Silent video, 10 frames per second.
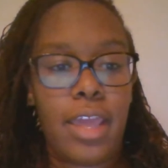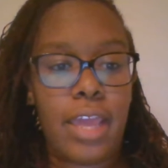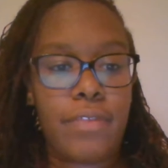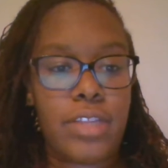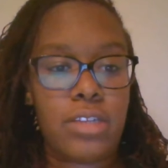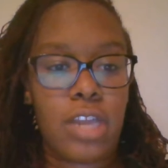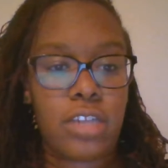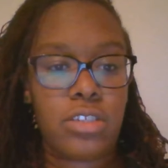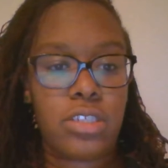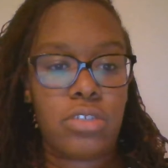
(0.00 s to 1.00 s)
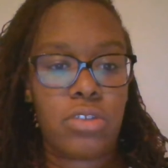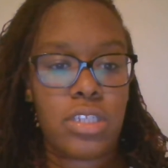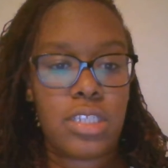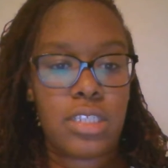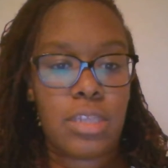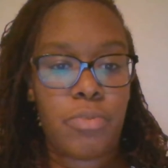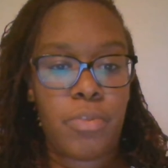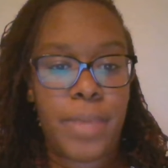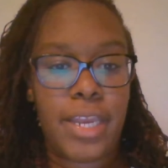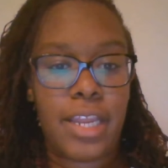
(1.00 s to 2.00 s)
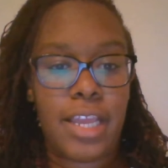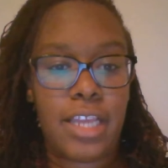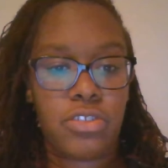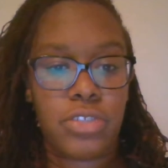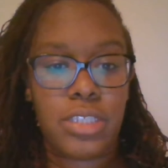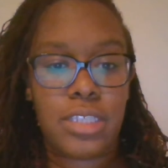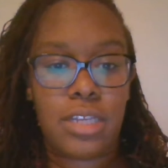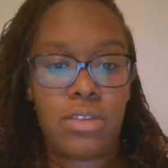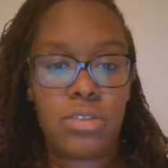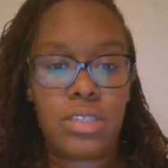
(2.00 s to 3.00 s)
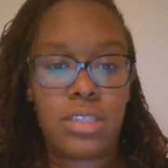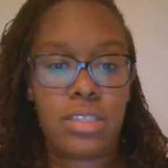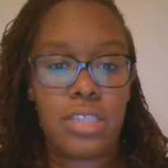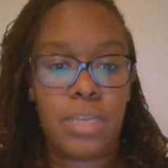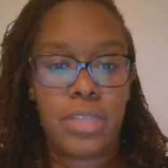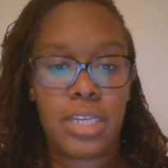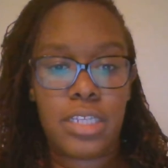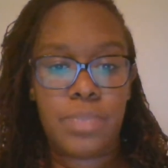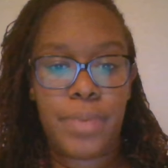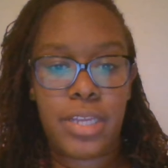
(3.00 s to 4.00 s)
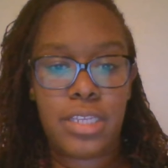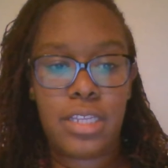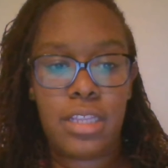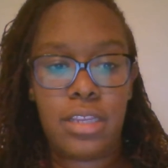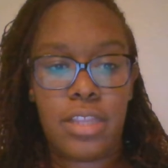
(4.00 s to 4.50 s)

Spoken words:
If the doctor still notices some remaining cancerous cells deeper than expected,